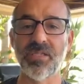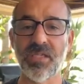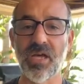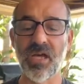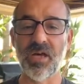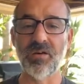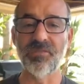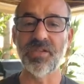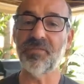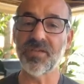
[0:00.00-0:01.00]
of
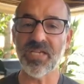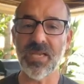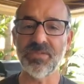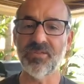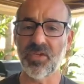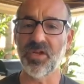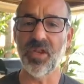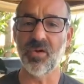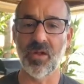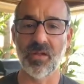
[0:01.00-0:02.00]
different types of cooking oil.